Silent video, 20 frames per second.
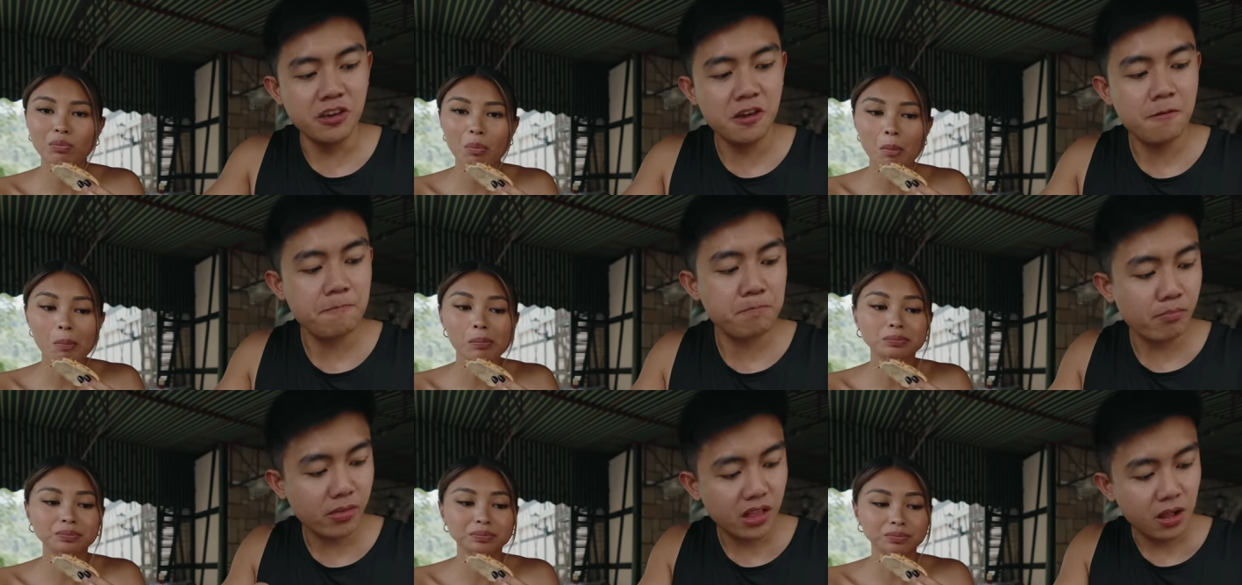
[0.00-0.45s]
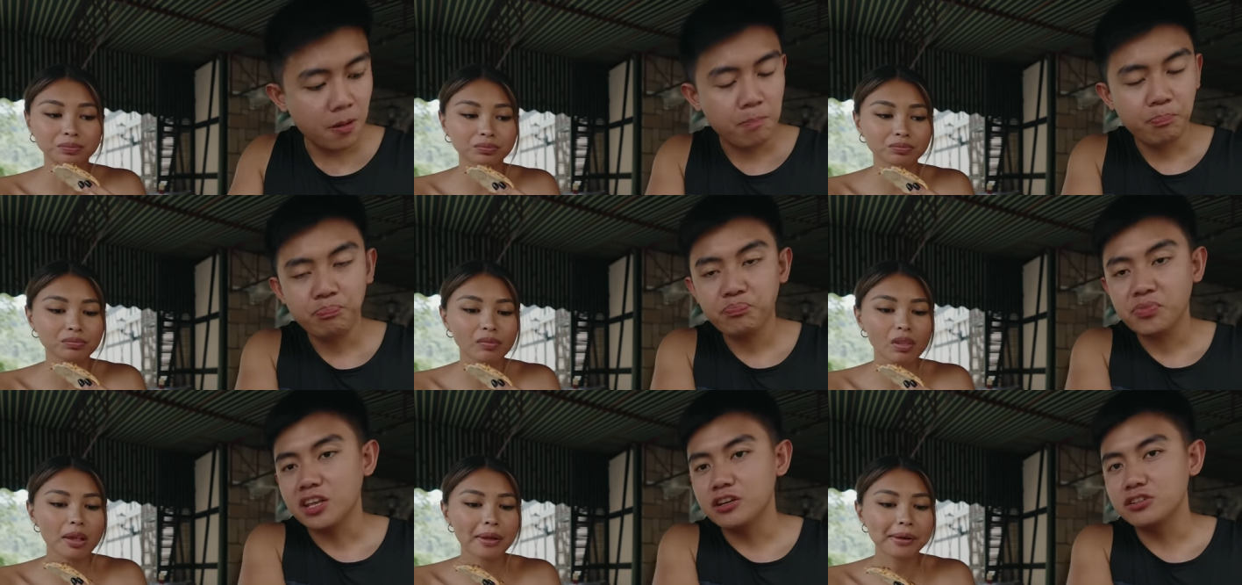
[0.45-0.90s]
Speaker 1: Mm
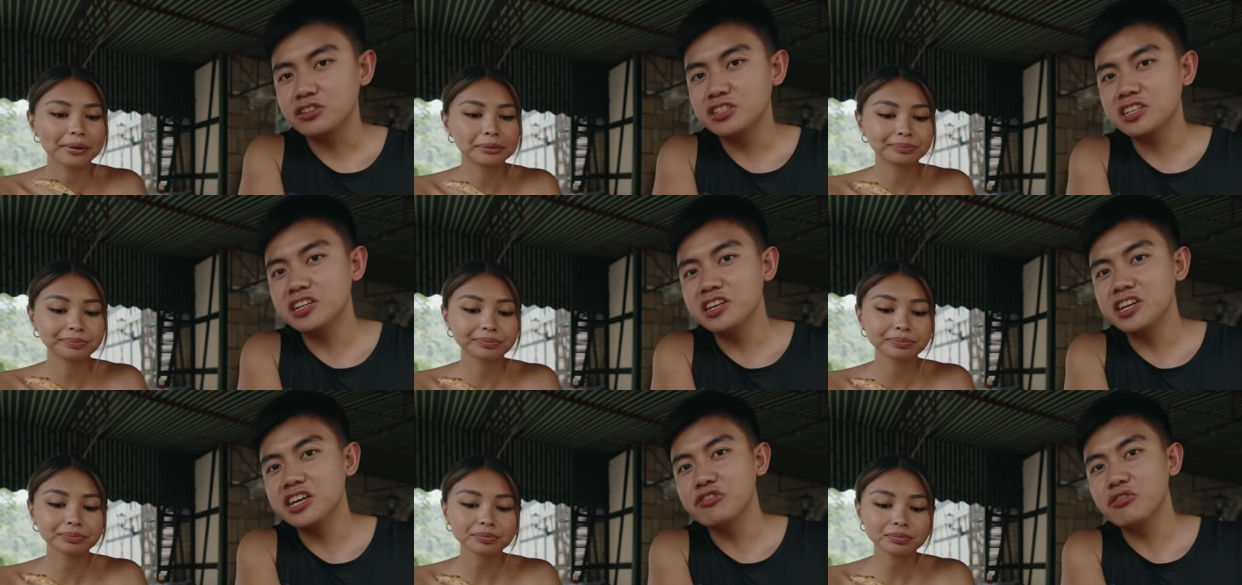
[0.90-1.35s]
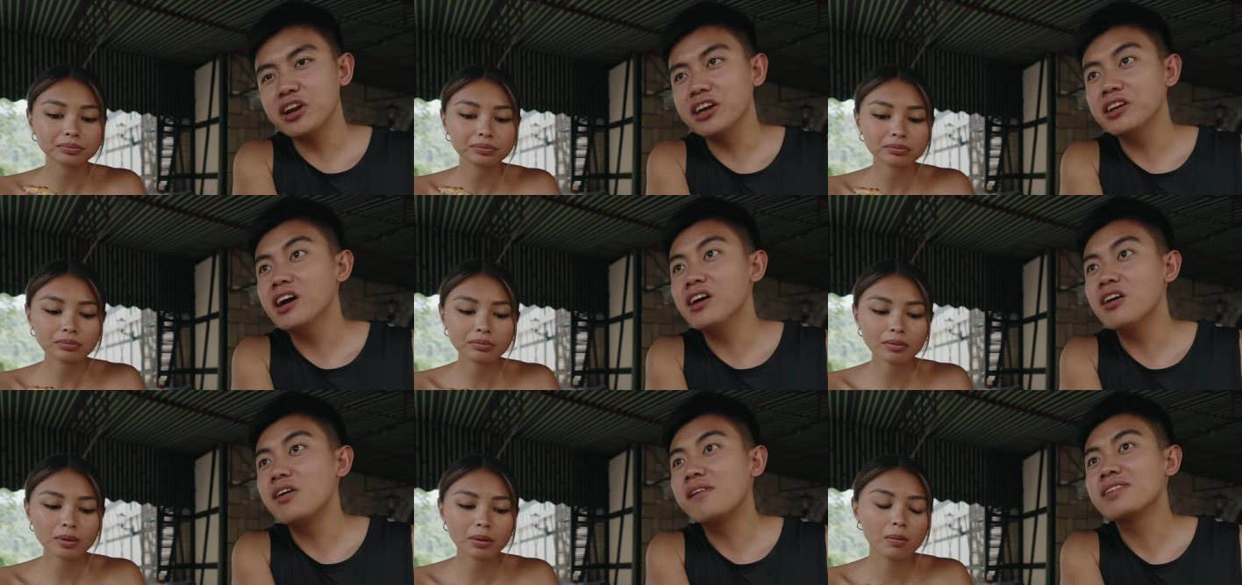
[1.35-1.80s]
-hmm just gonna eat right
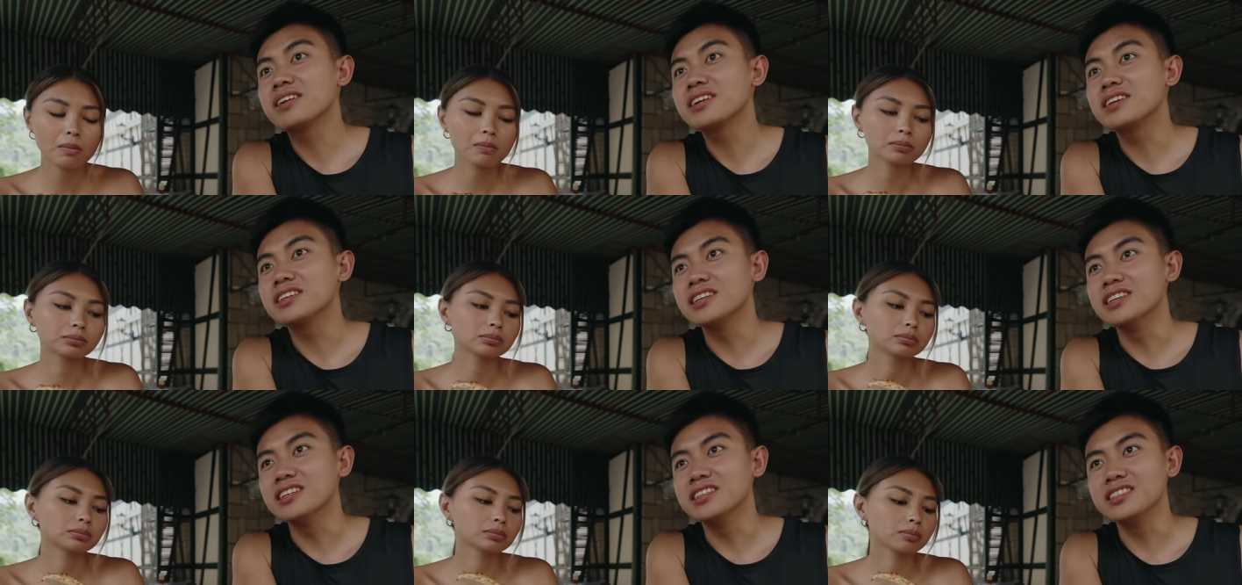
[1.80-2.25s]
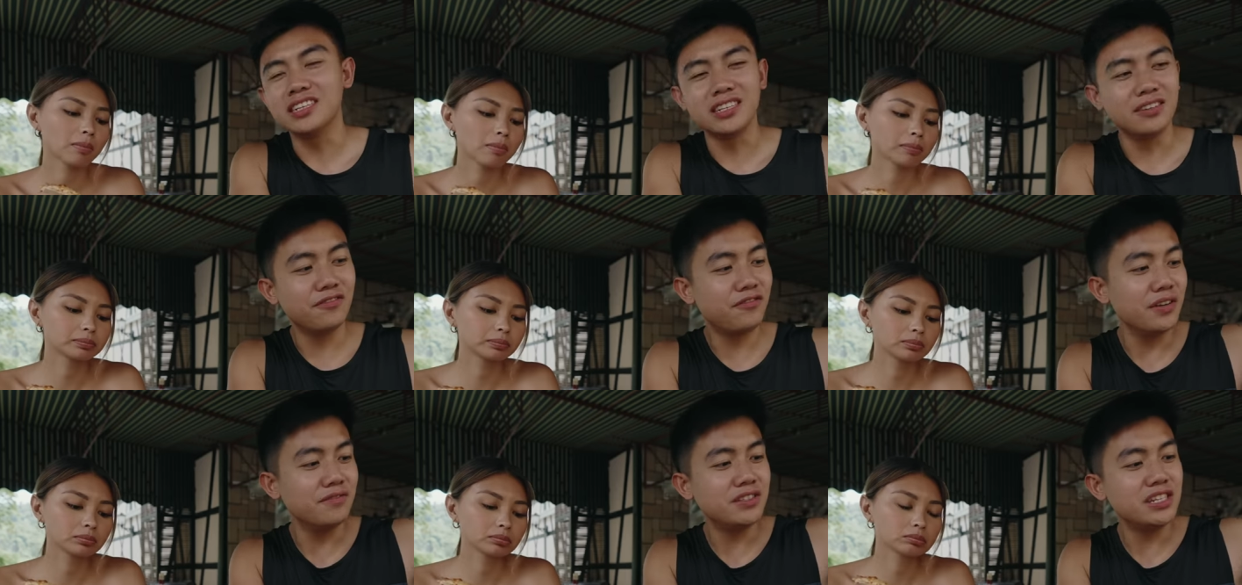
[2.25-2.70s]
now because in
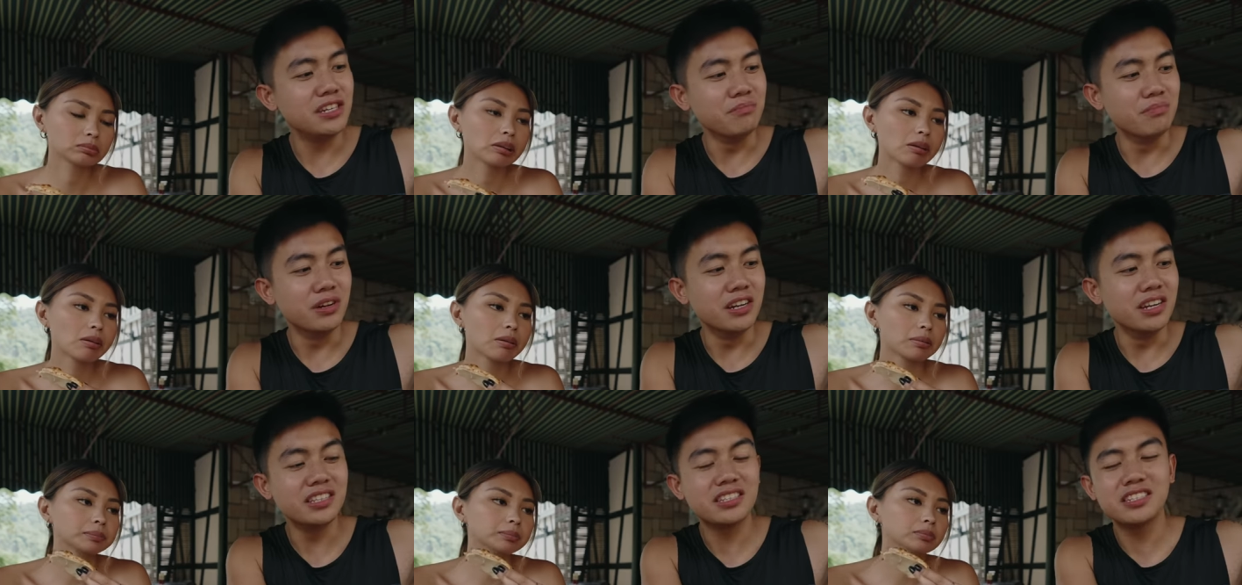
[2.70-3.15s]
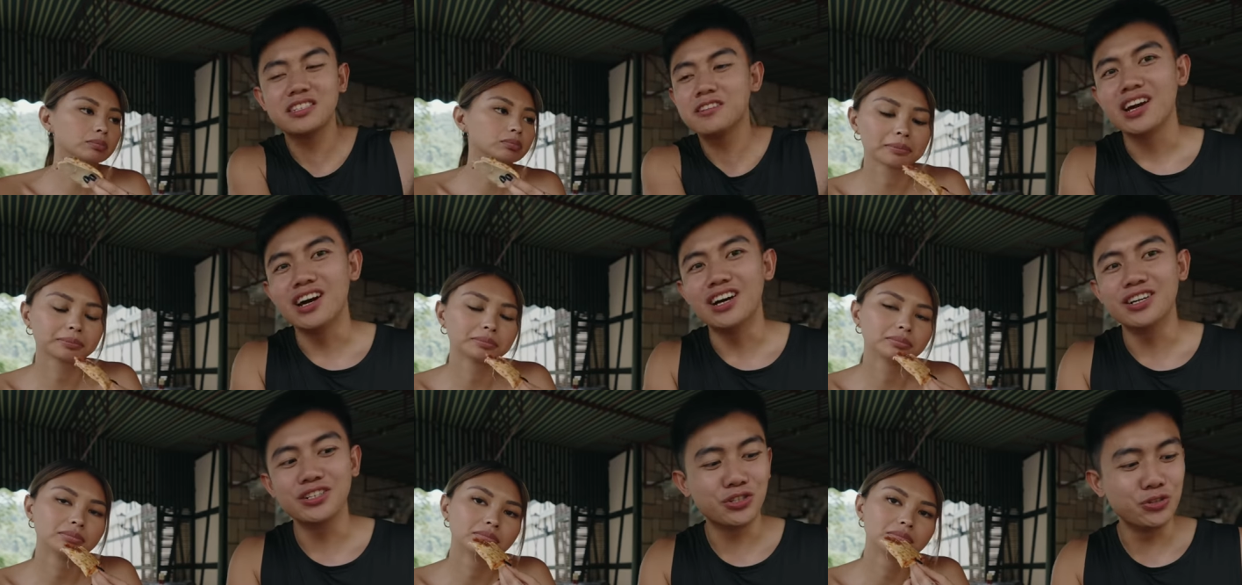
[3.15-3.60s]
15 minutes
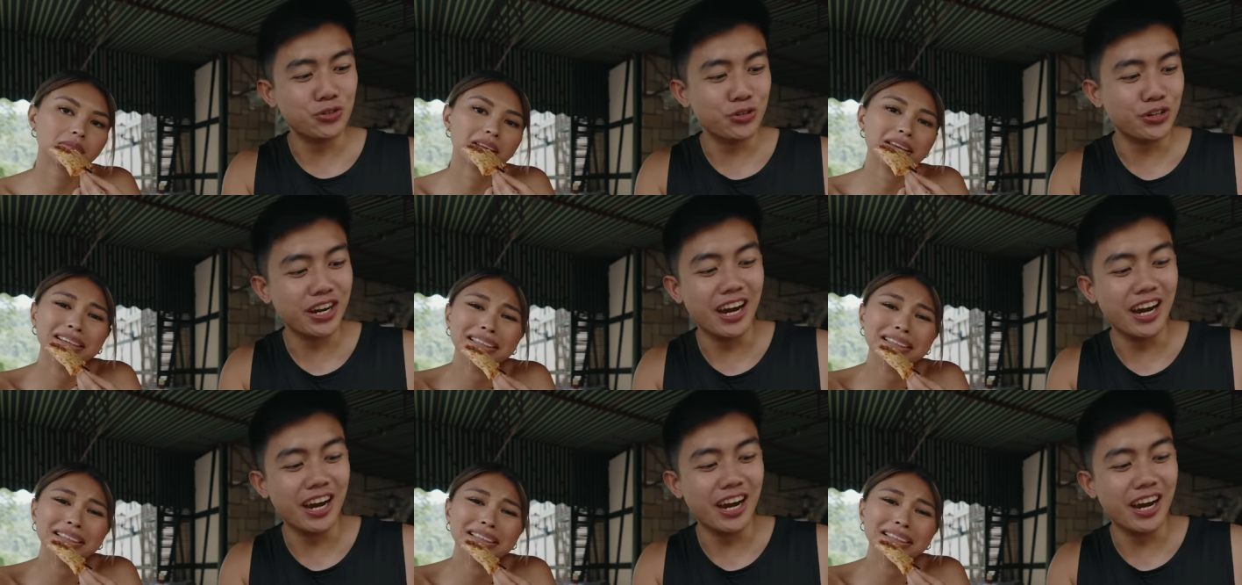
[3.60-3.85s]
our tour